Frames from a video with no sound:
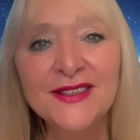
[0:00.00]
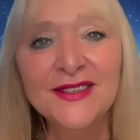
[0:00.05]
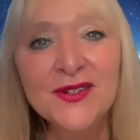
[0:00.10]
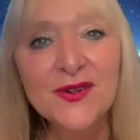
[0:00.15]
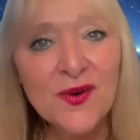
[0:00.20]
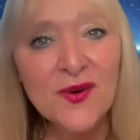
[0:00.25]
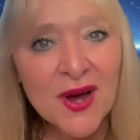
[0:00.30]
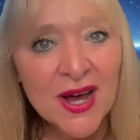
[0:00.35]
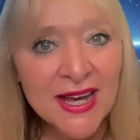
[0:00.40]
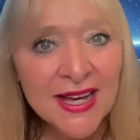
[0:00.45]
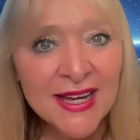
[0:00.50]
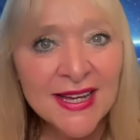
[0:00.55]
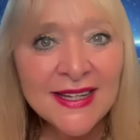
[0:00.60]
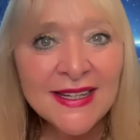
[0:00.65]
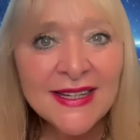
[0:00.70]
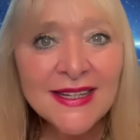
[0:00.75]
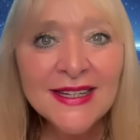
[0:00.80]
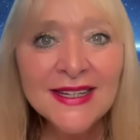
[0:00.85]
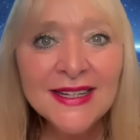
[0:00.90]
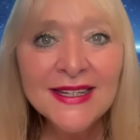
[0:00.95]
the
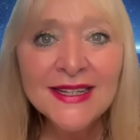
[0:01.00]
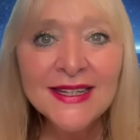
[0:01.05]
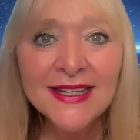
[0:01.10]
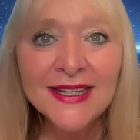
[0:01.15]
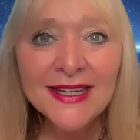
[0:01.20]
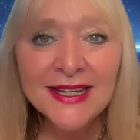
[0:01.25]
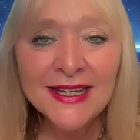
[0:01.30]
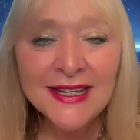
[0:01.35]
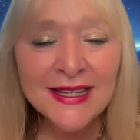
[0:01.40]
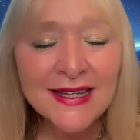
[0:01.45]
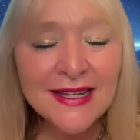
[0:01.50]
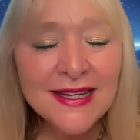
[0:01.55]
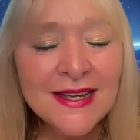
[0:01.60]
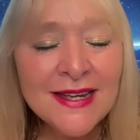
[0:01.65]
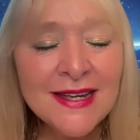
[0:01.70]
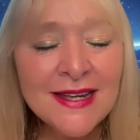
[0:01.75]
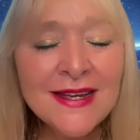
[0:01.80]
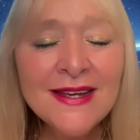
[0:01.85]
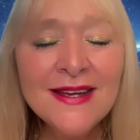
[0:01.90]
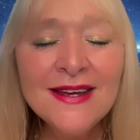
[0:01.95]
way
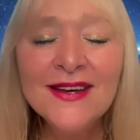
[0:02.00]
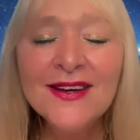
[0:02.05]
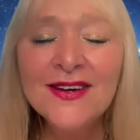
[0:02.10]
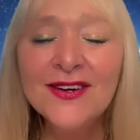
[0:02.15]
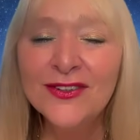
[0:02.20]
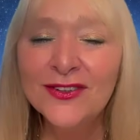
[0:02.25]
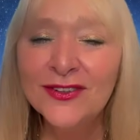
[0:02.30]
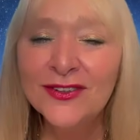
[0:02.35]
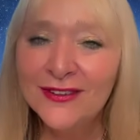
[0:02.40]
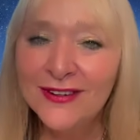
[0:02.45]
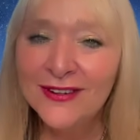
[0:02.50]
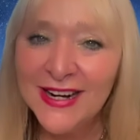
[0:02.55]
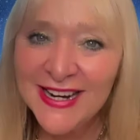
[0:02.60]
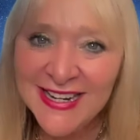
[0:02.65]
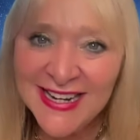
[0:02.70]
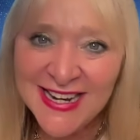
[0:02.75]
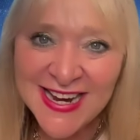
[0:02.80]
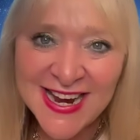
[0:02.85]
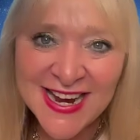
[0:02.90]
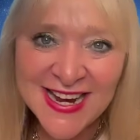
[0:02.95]
he
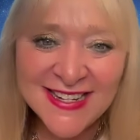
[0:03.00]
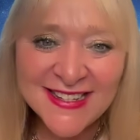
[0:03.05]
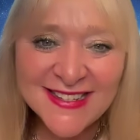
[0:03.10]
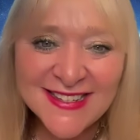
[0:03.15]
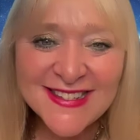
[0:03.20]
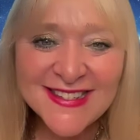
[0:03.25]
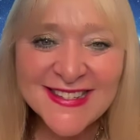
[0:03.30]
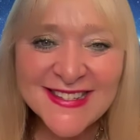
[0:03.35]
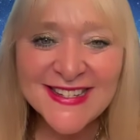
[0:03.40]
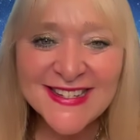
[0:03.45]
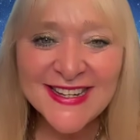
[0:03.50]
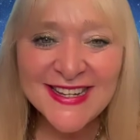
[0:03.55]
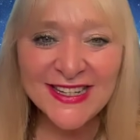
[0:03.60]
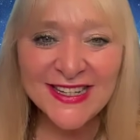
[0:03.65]
radiates.